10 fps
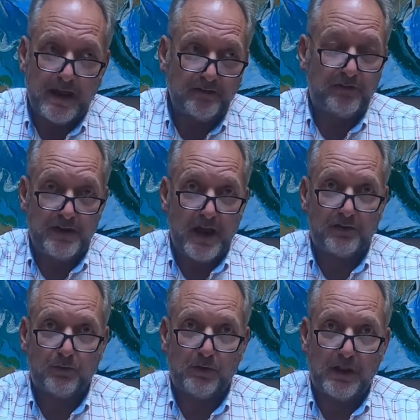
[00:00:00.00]
That's the
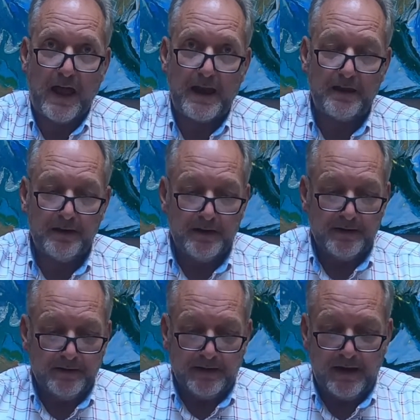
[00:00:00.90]
actual lie.
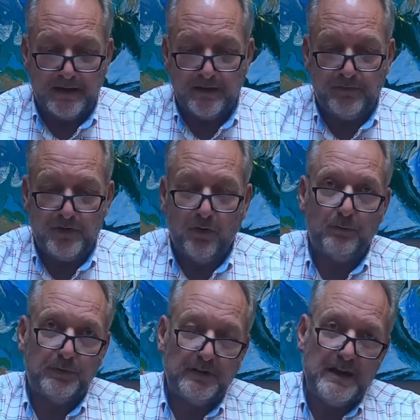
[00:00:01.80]
And if you
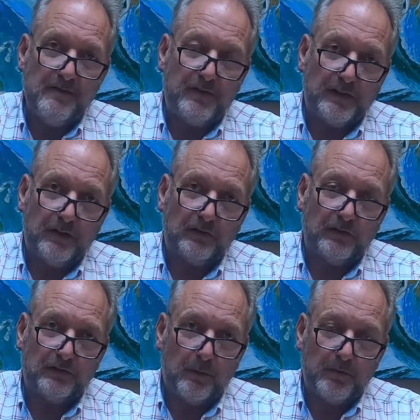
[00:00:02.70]
don't believe that this
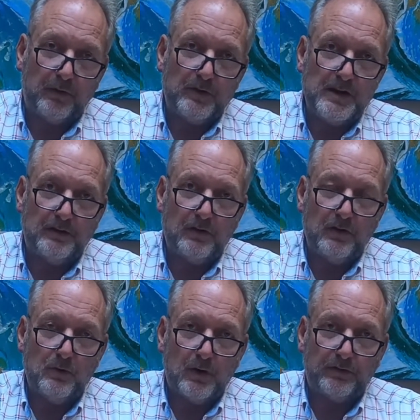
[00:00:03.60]
is something we need to
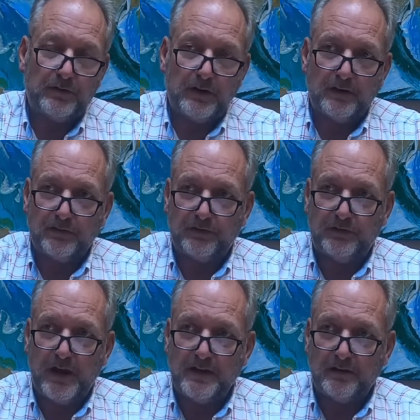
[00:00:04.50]
do as a
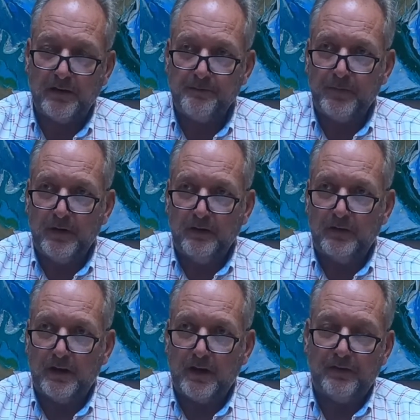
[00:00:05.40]
state,
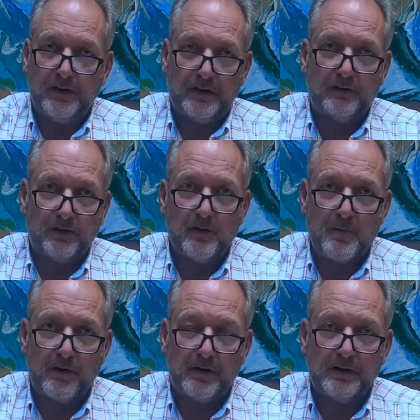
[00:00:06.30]
then I think it's
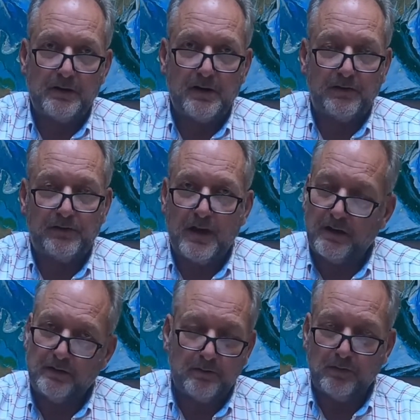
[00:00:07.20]
un-American and it's
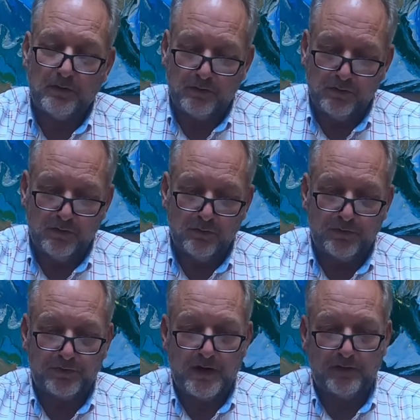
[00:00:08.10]
not good
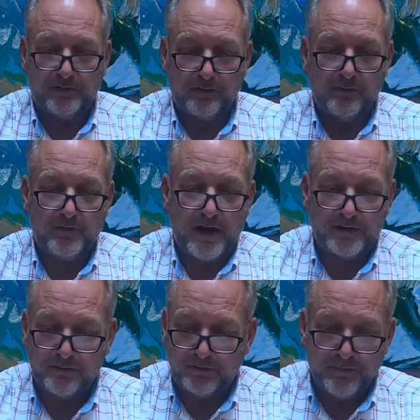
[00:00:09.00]
Wisconsin
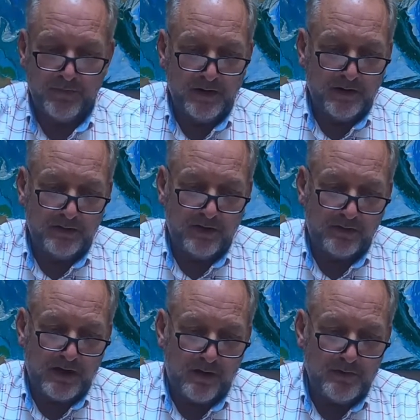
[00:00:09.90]
values. The
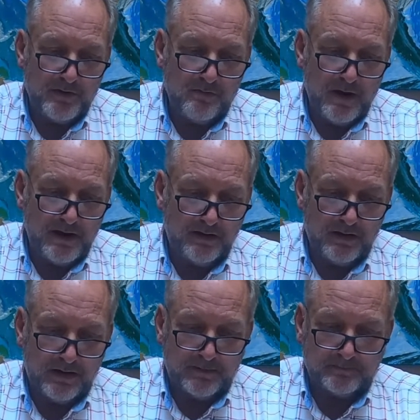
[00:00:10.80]
other comment you
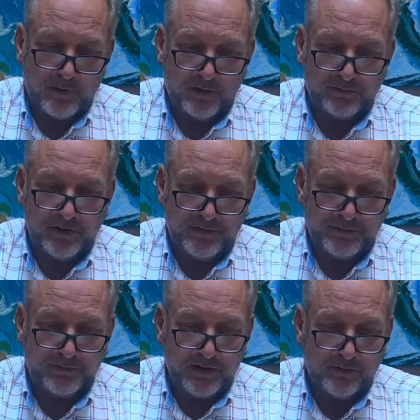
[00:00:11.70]
made, also
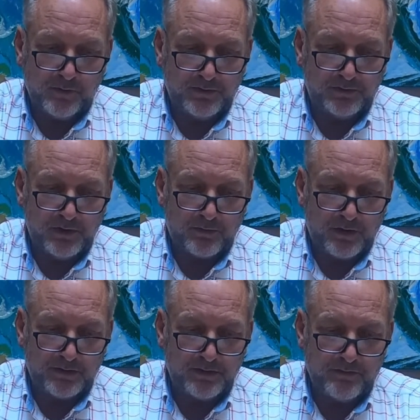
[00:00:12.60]
interesting, was
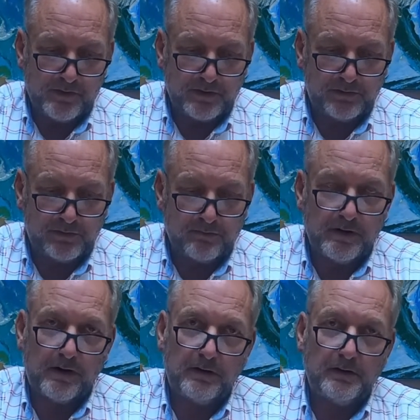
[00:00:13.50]
relative to your concern
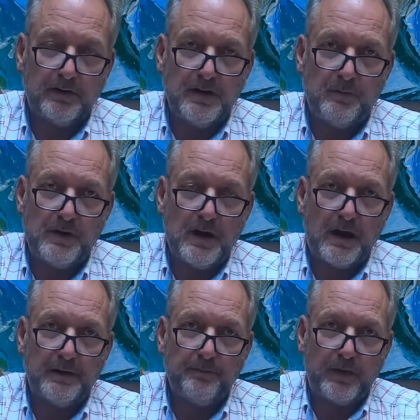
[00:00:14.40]
regarding the
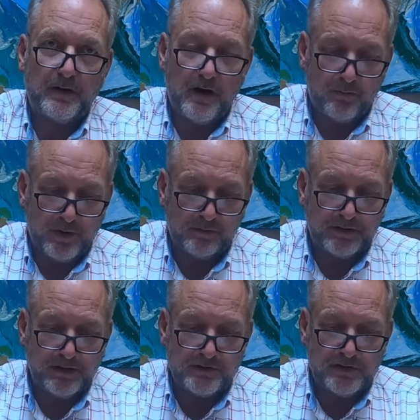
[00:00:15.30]
DPI and how
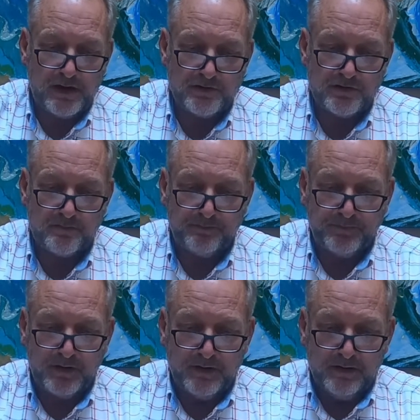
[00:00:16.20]
public education
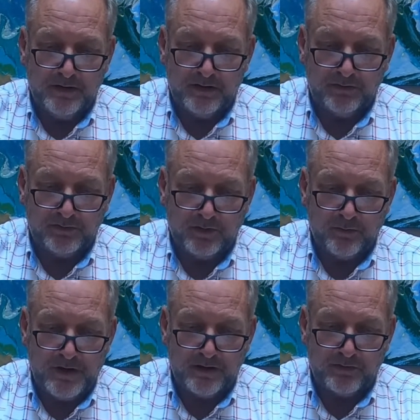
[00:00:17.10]
is
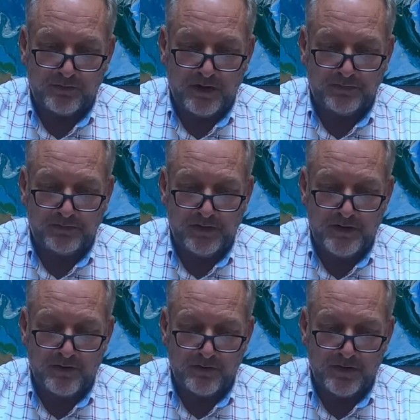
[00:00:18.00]
being addressed
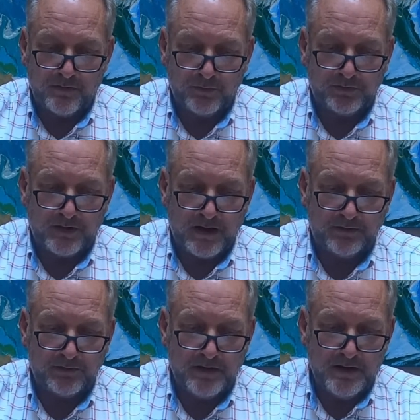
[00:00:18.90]
here in
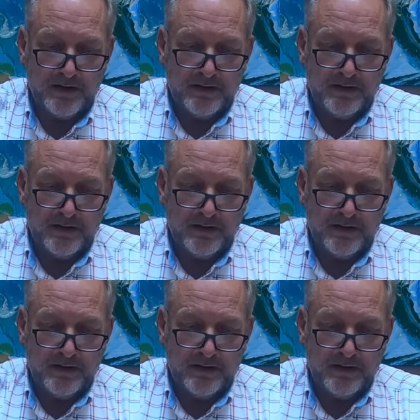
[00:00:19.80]
Wisconsin.